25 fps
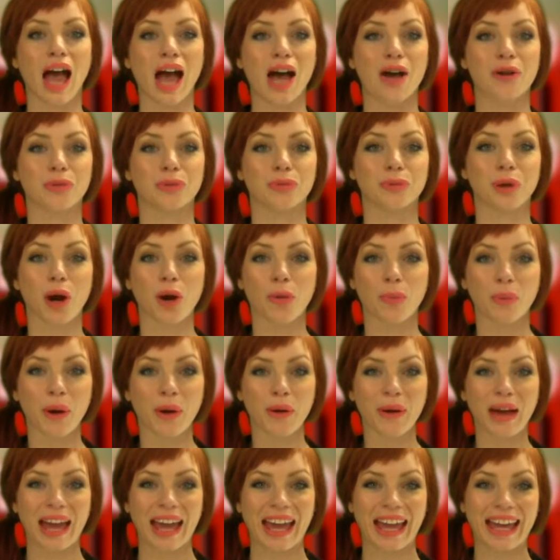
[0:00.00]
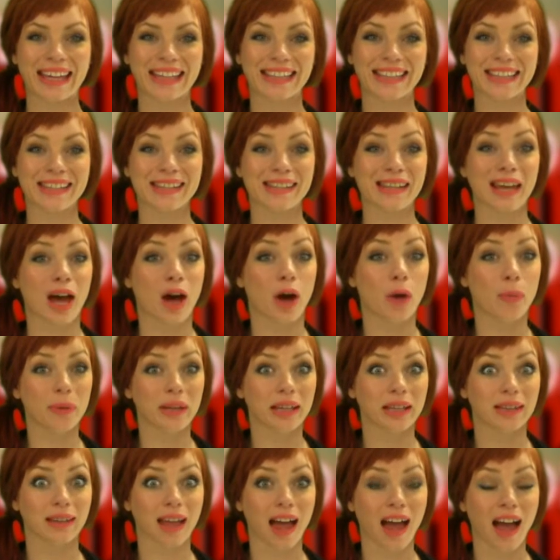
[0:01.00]
A robo hand is
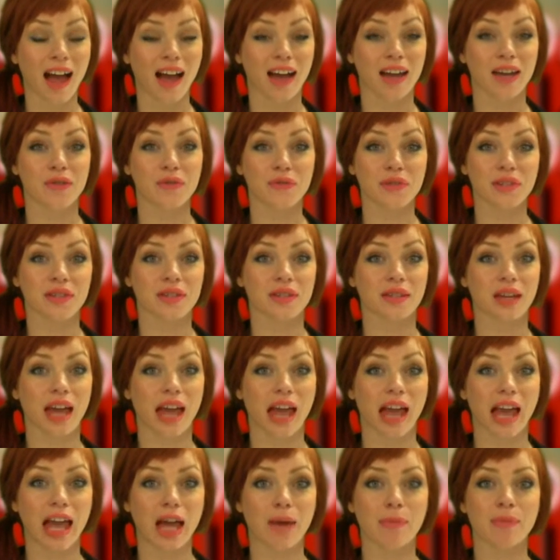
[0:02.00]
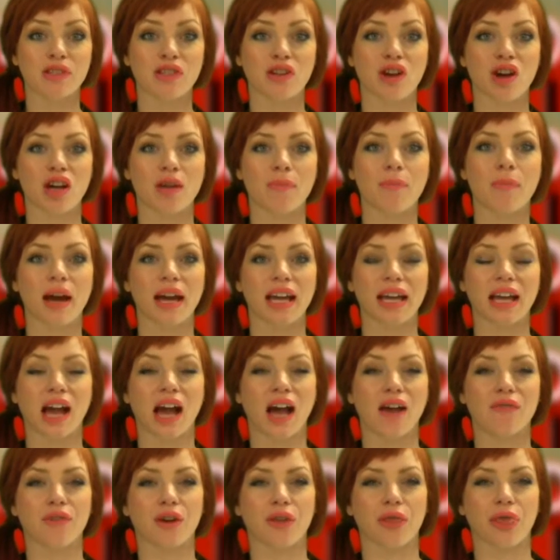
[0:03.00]
helping lives. Amazon might
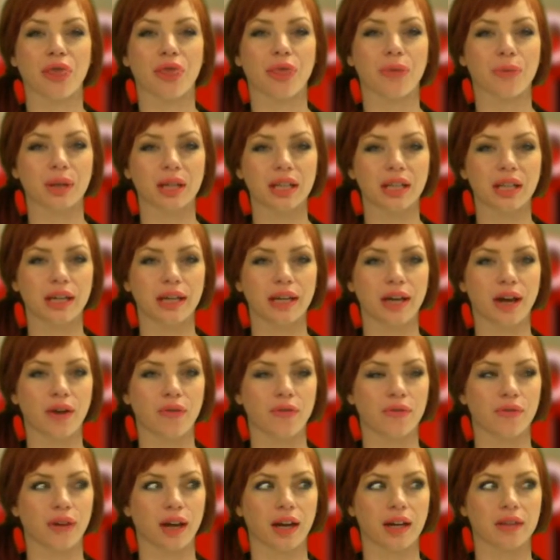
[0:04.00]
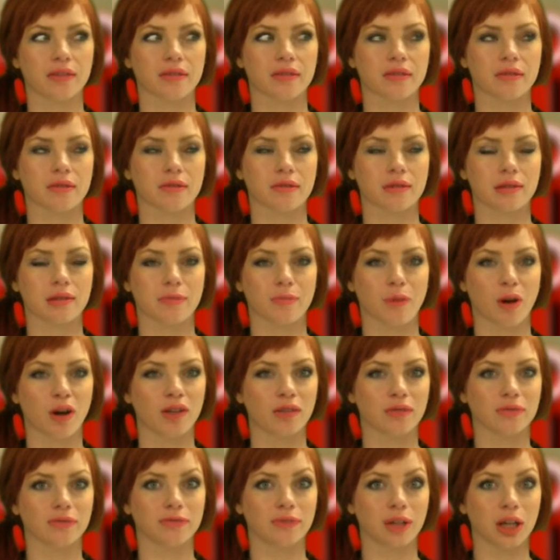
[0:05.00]
have a 3D effect
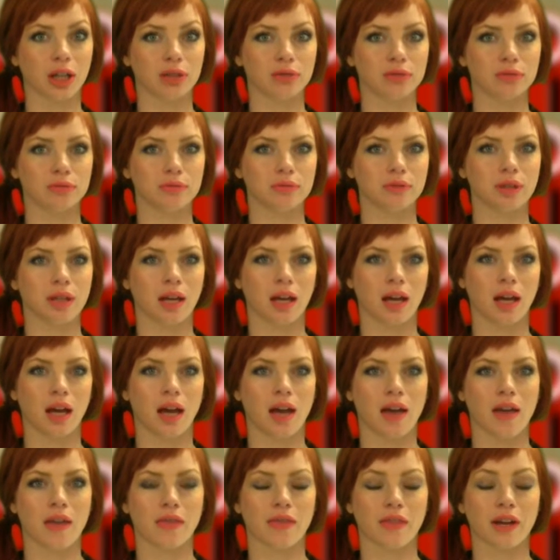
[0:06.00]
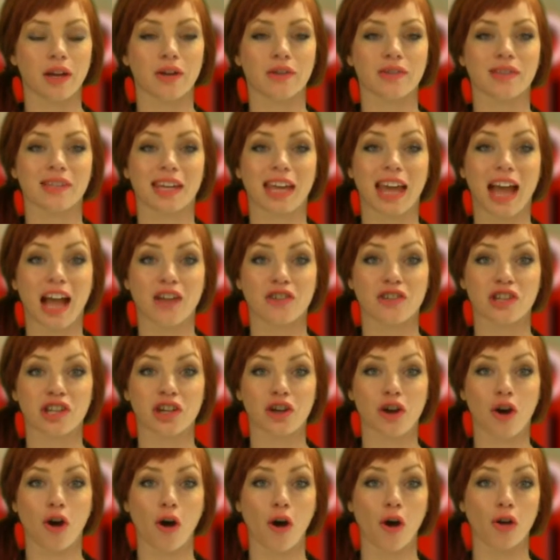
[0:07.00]
smartphone. There's a gadget
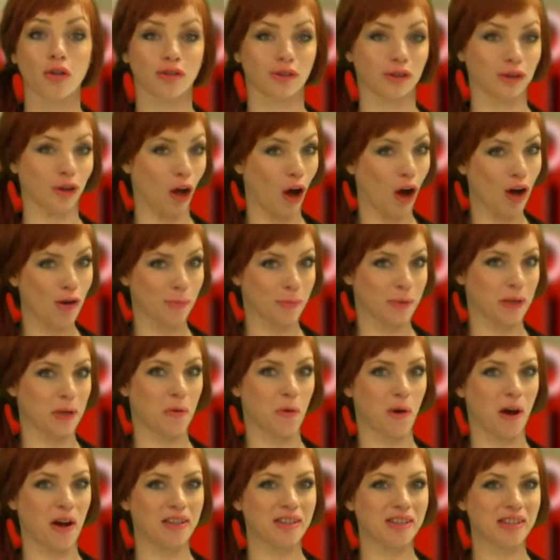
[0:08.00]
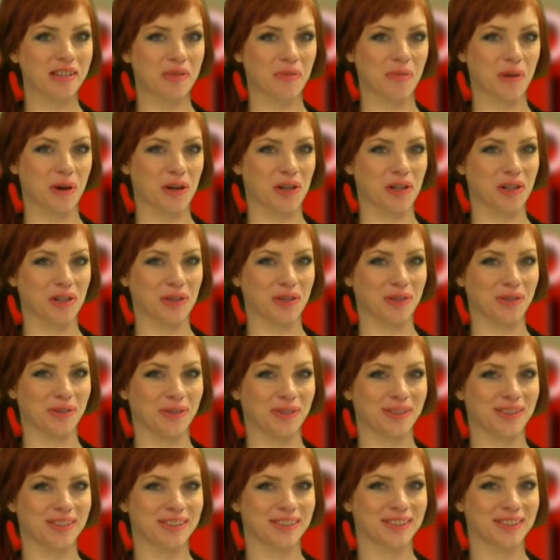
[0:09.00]
called Log Me Once where you